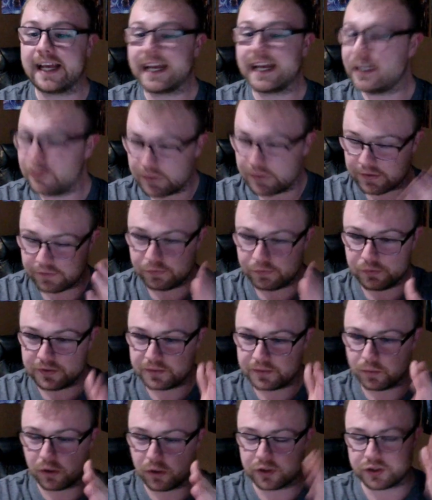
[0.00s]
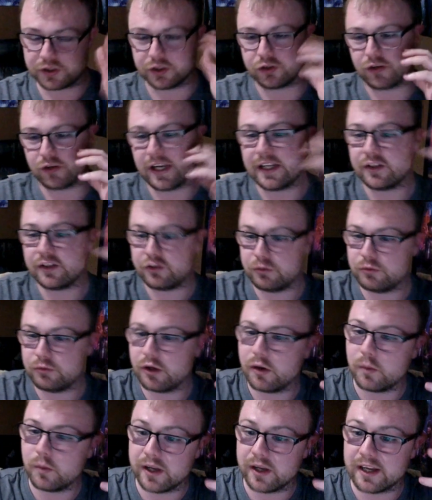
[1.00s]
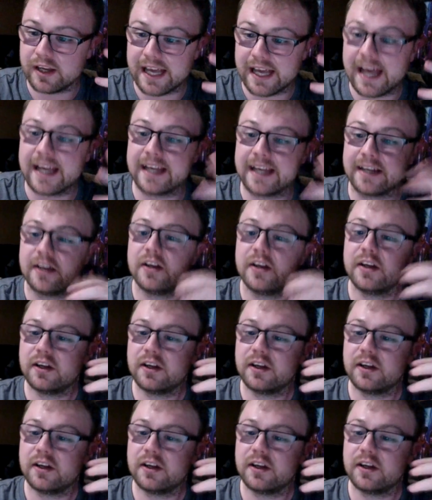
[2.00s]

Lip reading: and if you watch the trailers, you know we are getting